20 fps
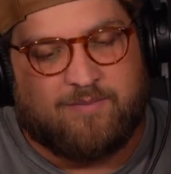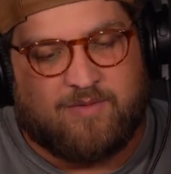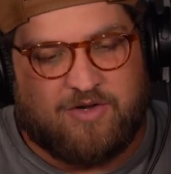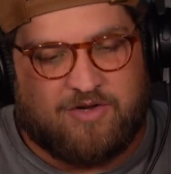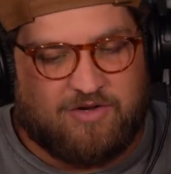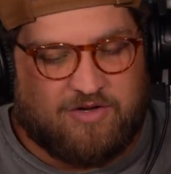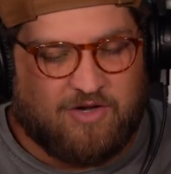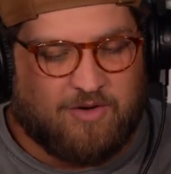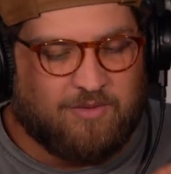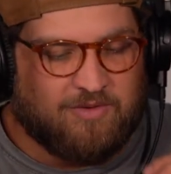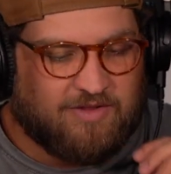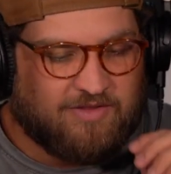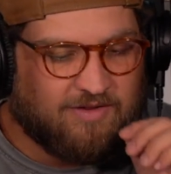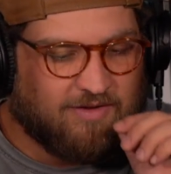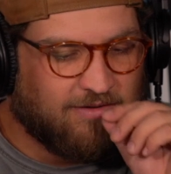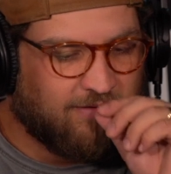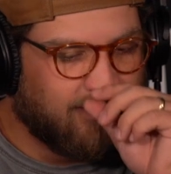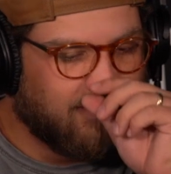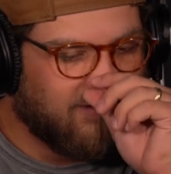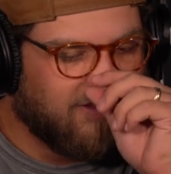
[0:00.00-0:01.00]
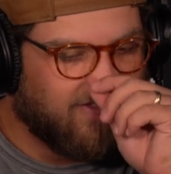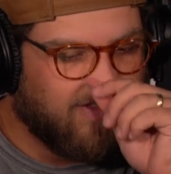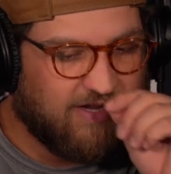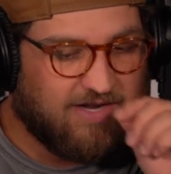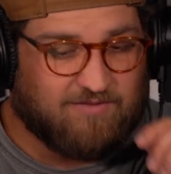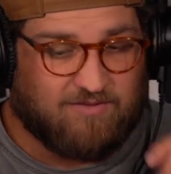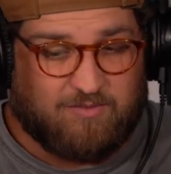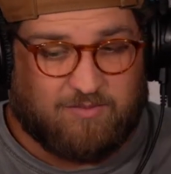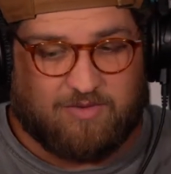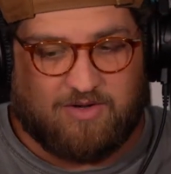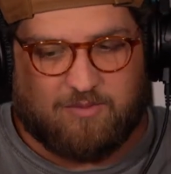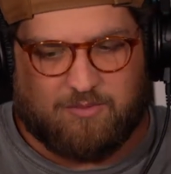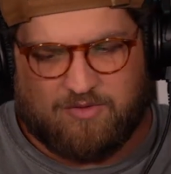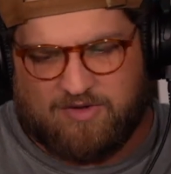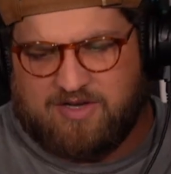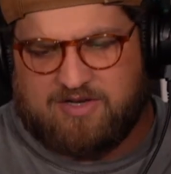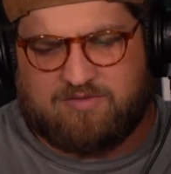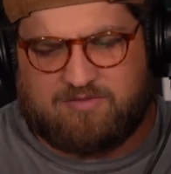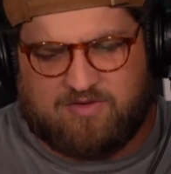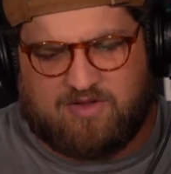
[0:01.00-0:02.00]
Yeah. You can go into the, the thick of it and be like,
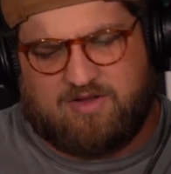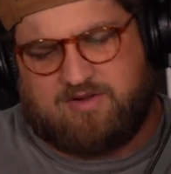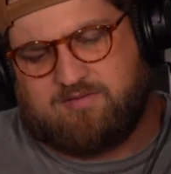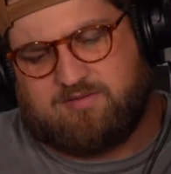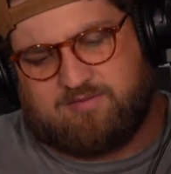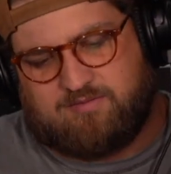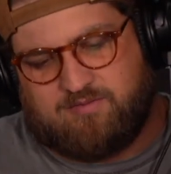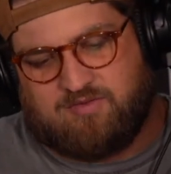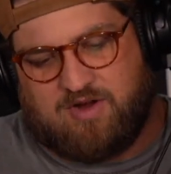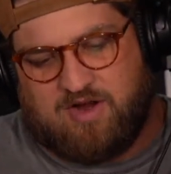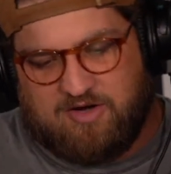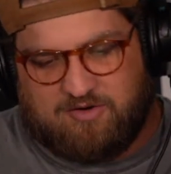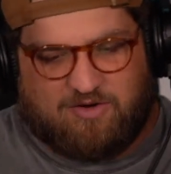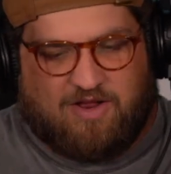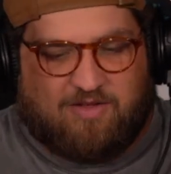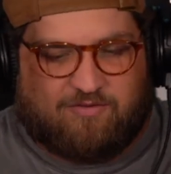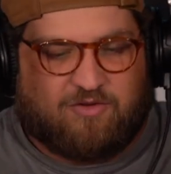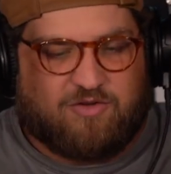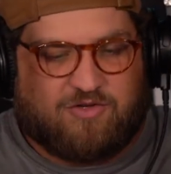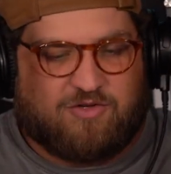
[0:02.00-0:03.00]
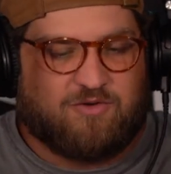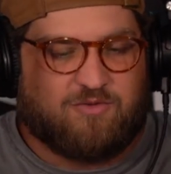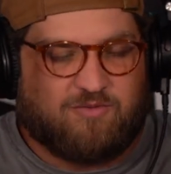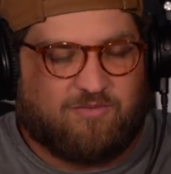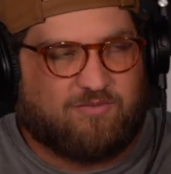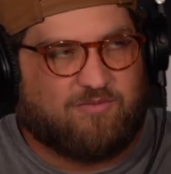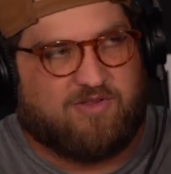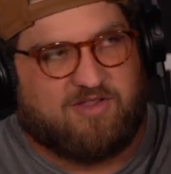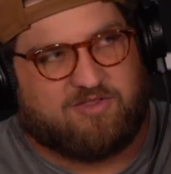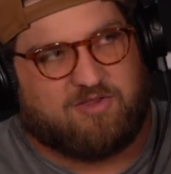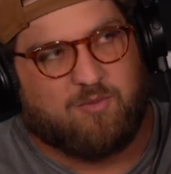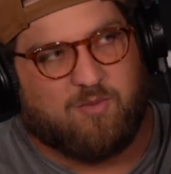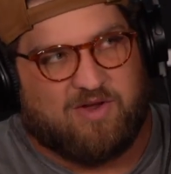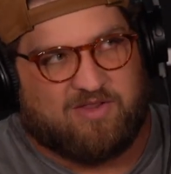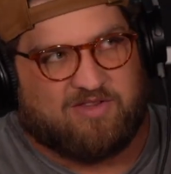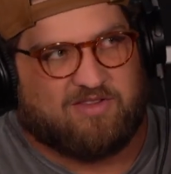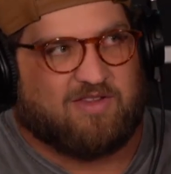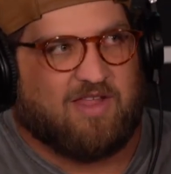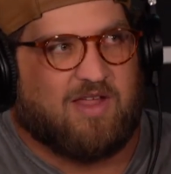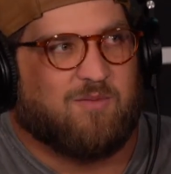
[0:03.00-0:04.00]
well, they, they, I don't have to do it the
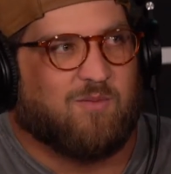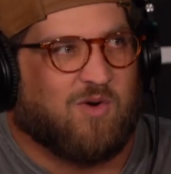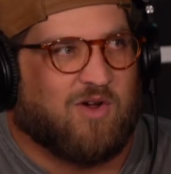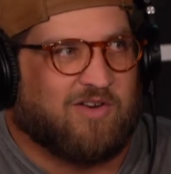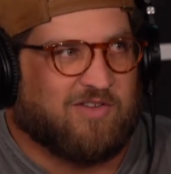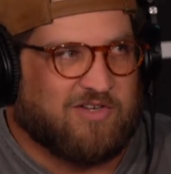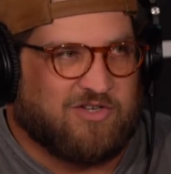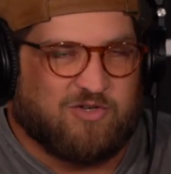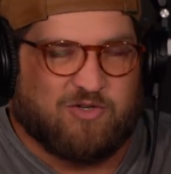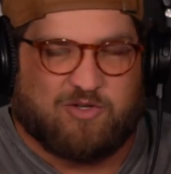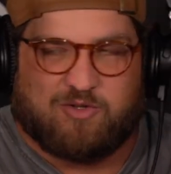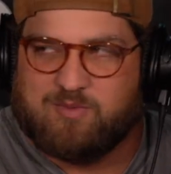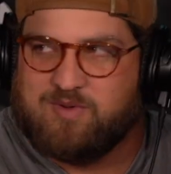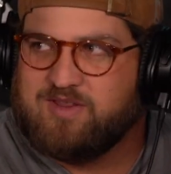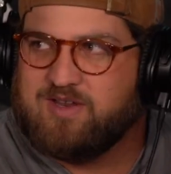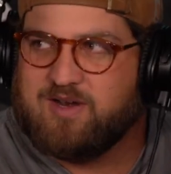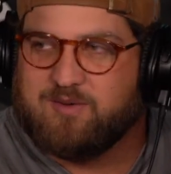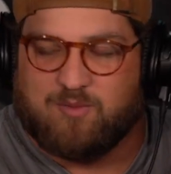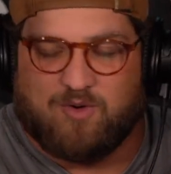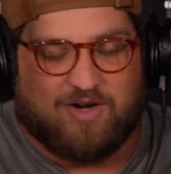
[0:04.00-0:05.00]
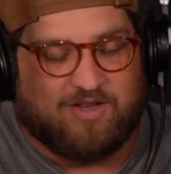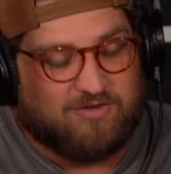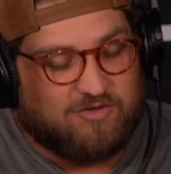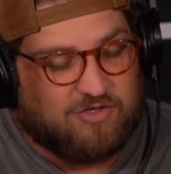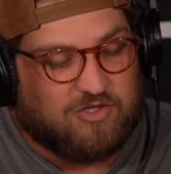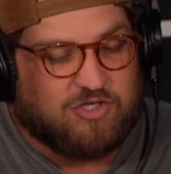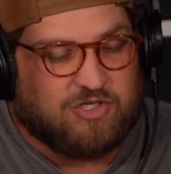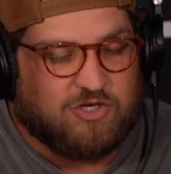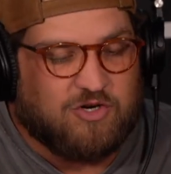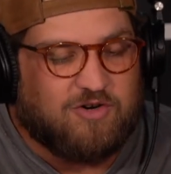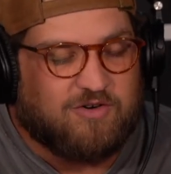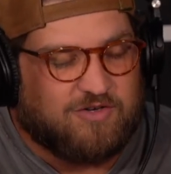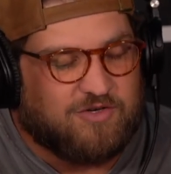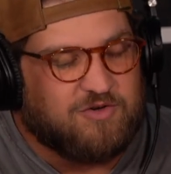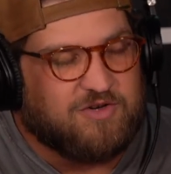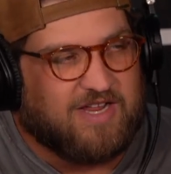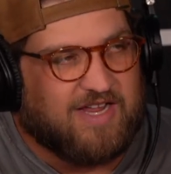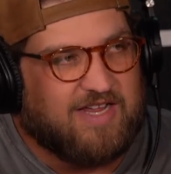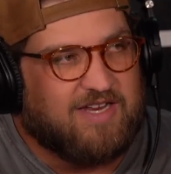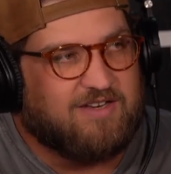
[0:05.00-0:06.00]
way that they right. want it. They should do it the way that I want it. Sure,
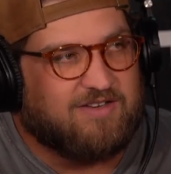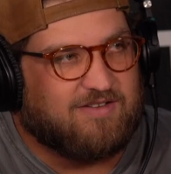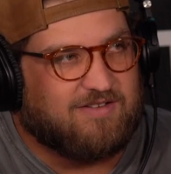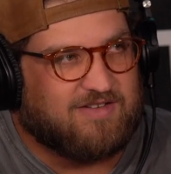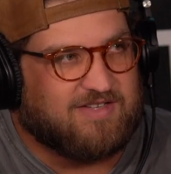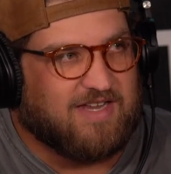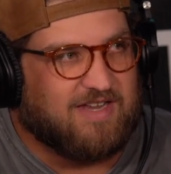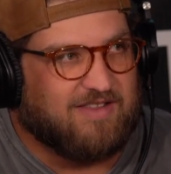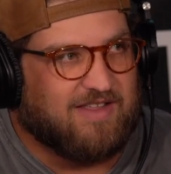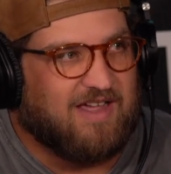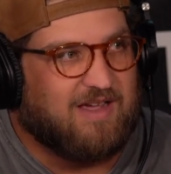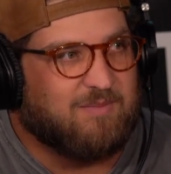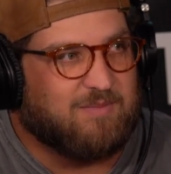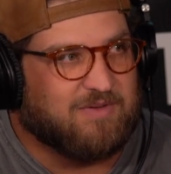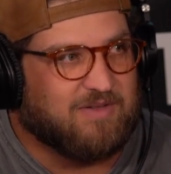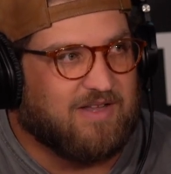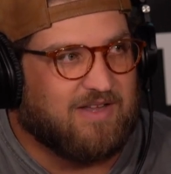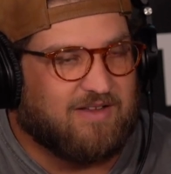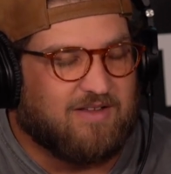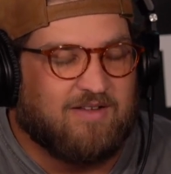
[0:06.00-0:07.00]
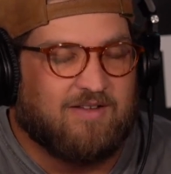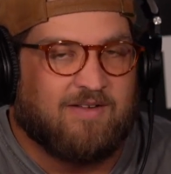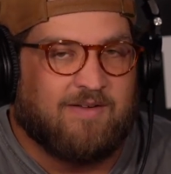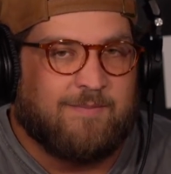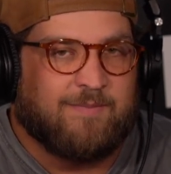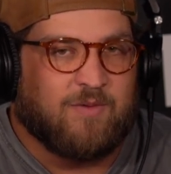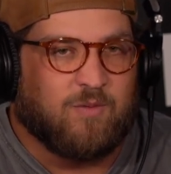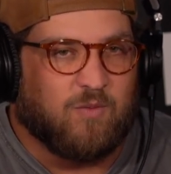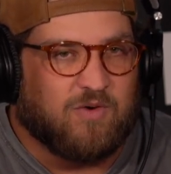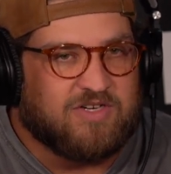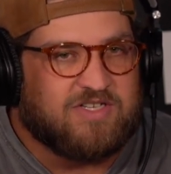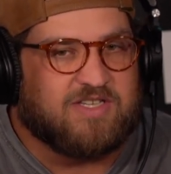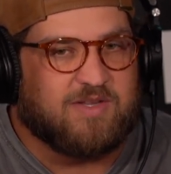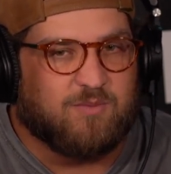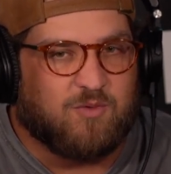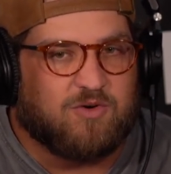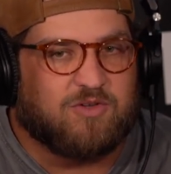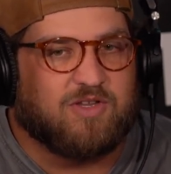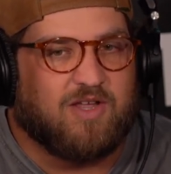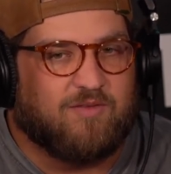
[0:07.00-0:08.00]
you mm-hmm. can mm-hmm. say that, but like, what's the
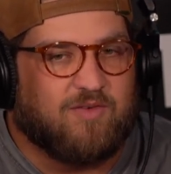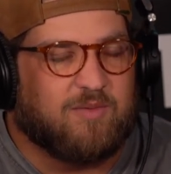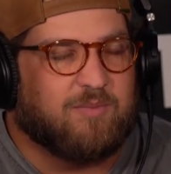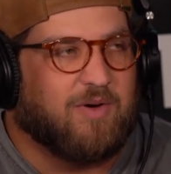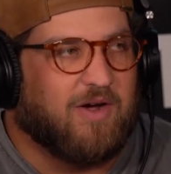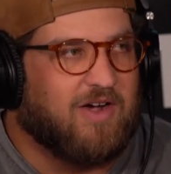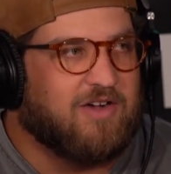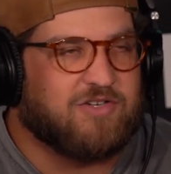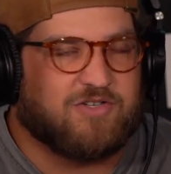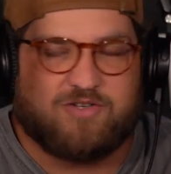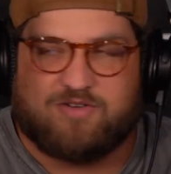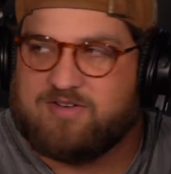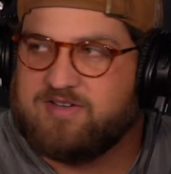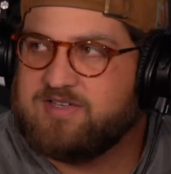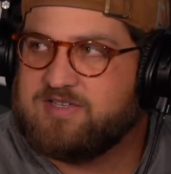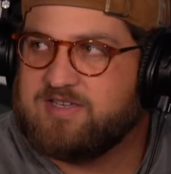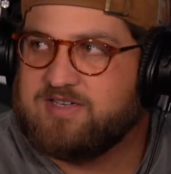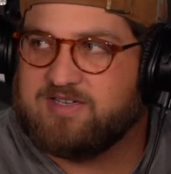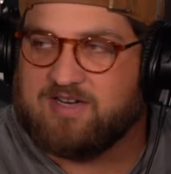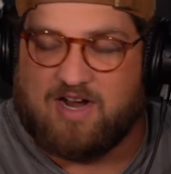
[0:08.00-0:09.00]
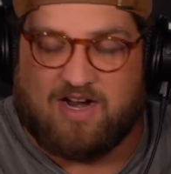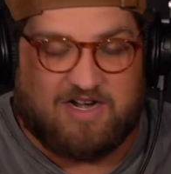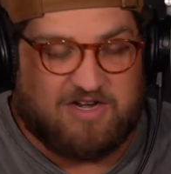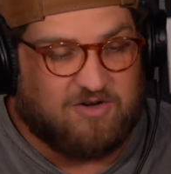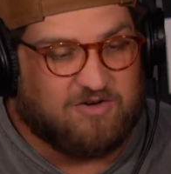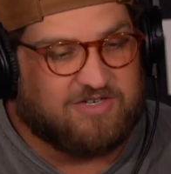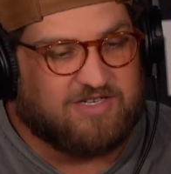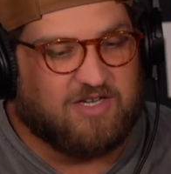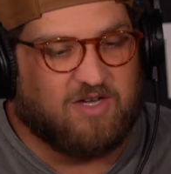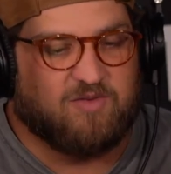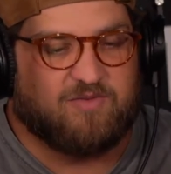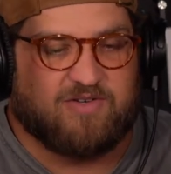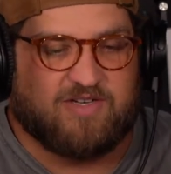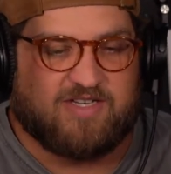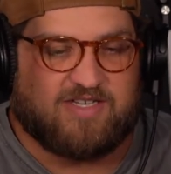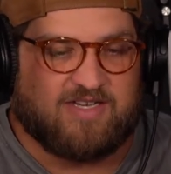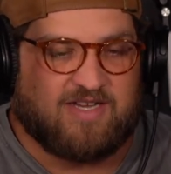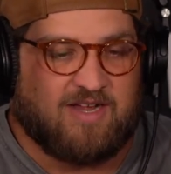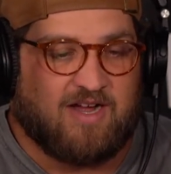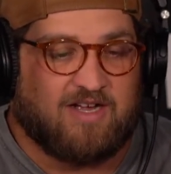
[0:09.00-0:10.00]
more loving posture? It's right? to die to yourself and
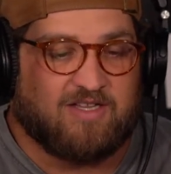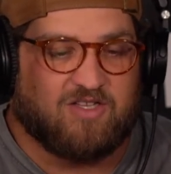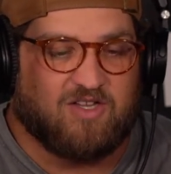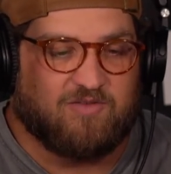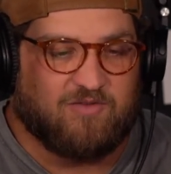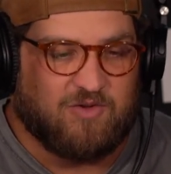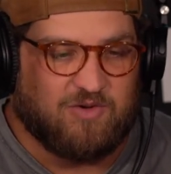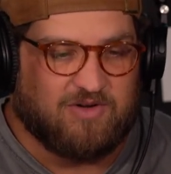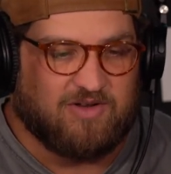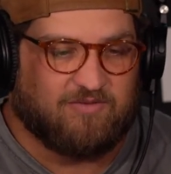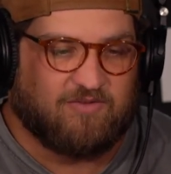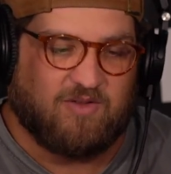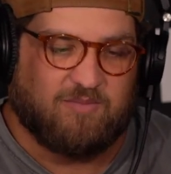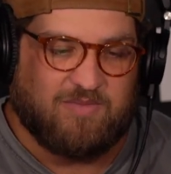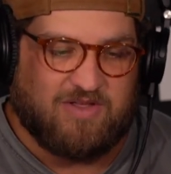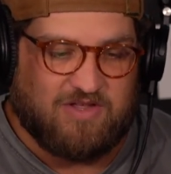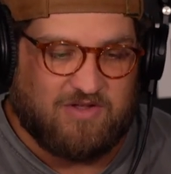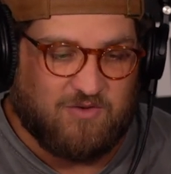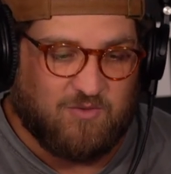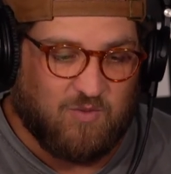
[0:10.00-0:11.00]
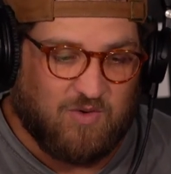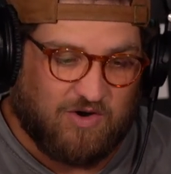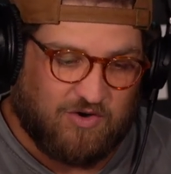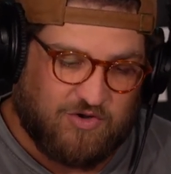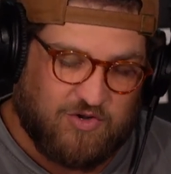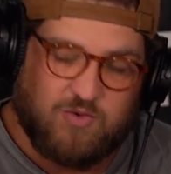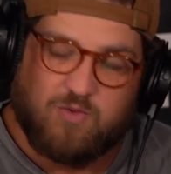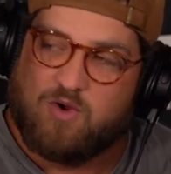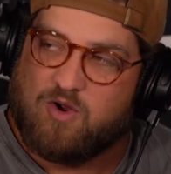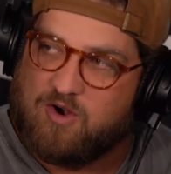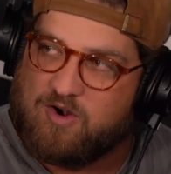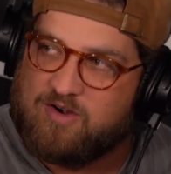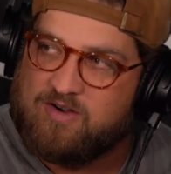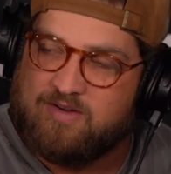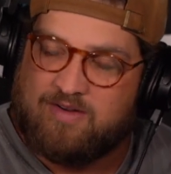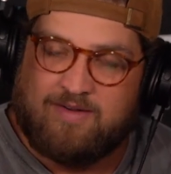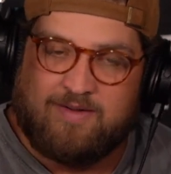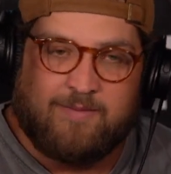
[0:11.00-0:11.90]
exactly. to say, I love you enough to meet you where you are.